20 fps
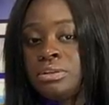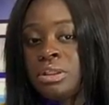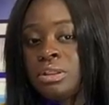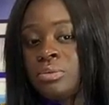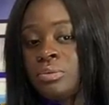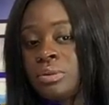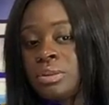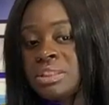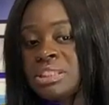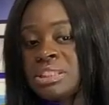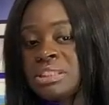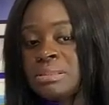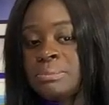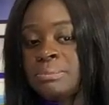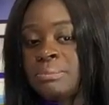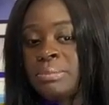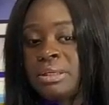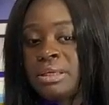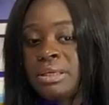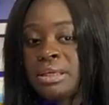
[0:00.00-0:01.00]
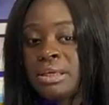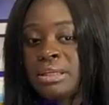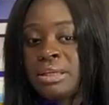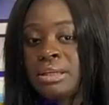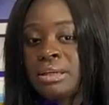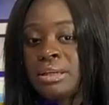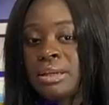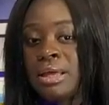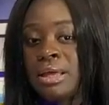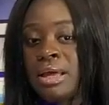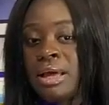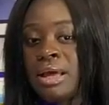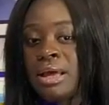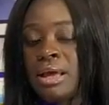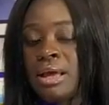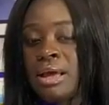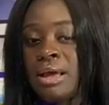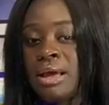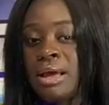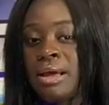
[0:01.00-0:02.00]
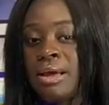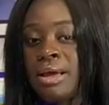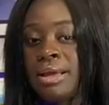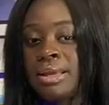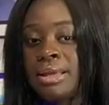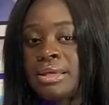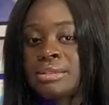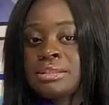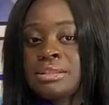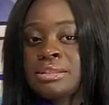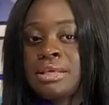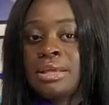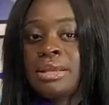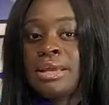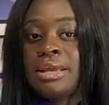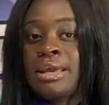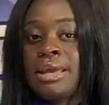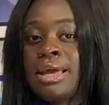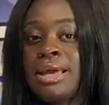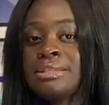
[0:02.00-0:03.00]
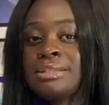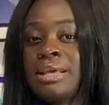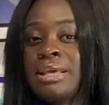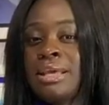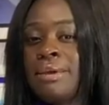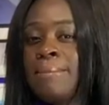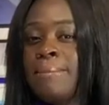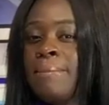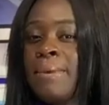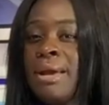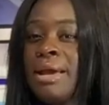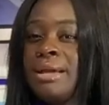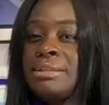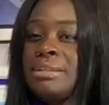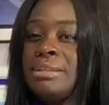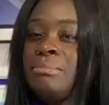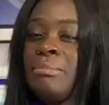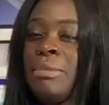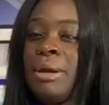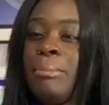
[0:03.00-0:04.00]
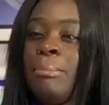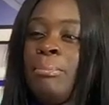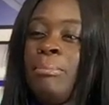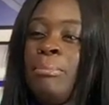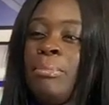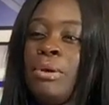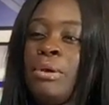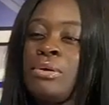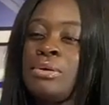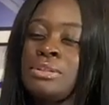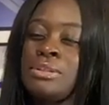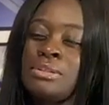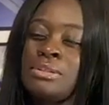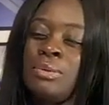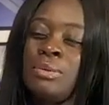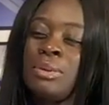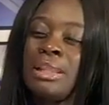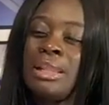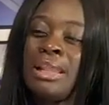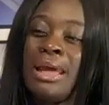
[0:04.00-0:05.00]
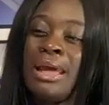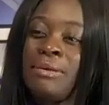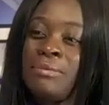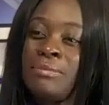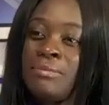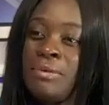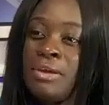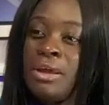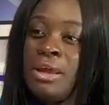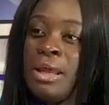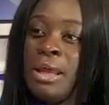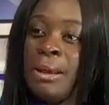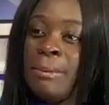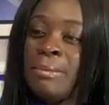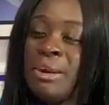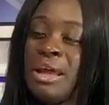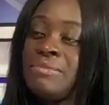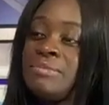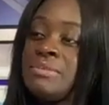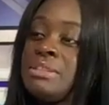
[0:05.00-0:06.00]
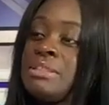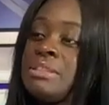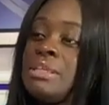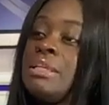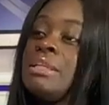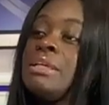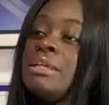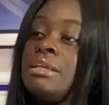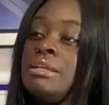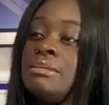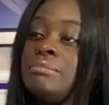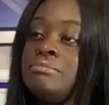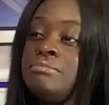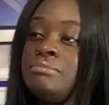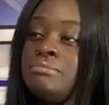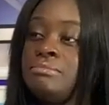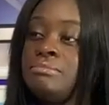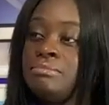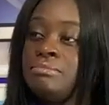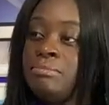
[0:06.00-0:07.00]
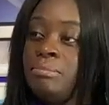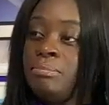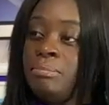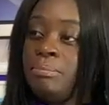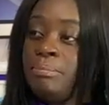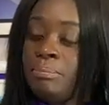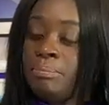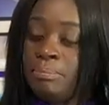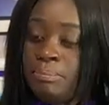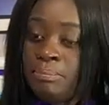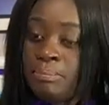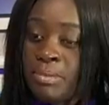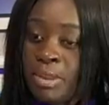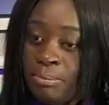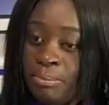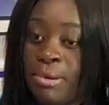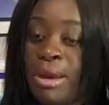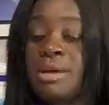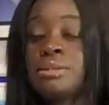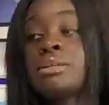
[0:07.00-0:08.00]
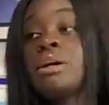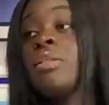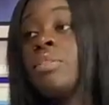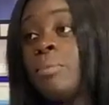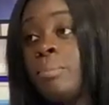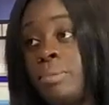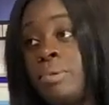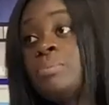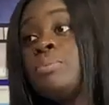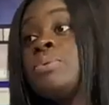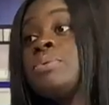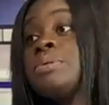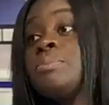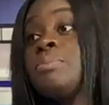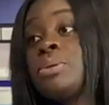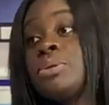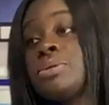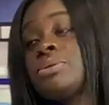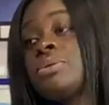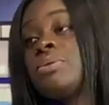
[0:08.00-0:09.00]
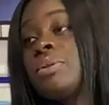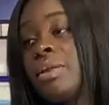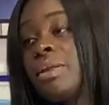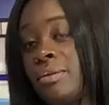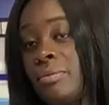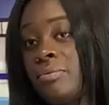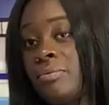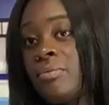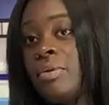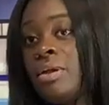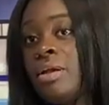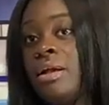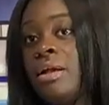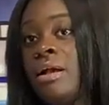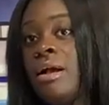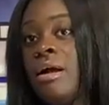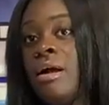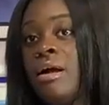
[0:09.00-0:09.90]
Generally speaking, I can't say it has impacted my personal life, but I've seen it impact other people's personal life.